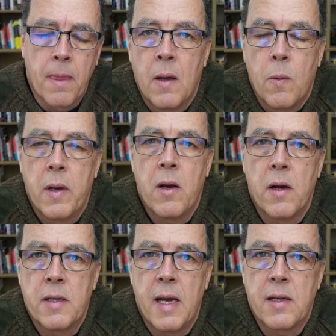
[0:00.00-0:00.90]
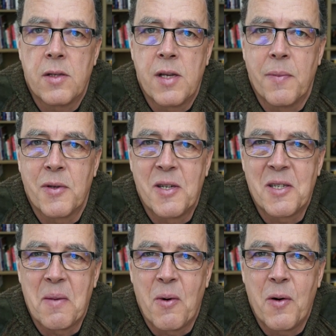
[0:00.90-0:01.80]
We contacted Simple
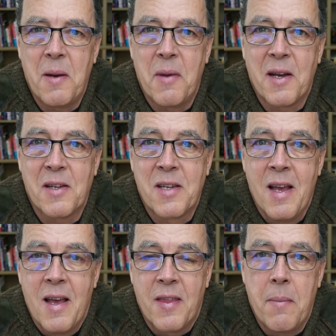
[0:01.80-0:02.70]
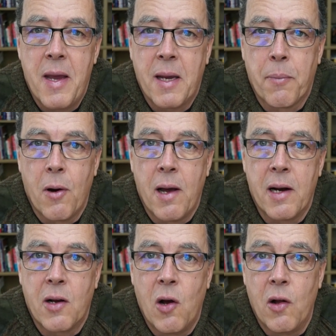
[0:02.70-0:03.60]
System Marine because they make a
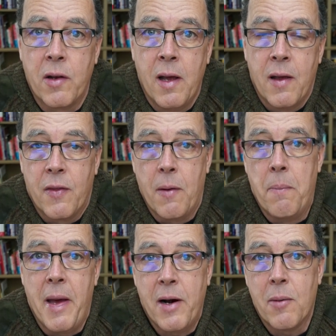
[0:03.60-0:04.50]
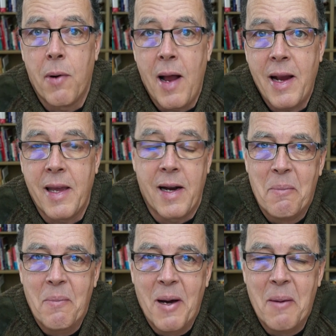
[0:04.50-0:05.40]
product called the Better Bracket
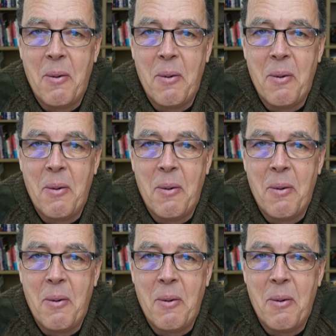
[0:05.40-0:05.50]
uh,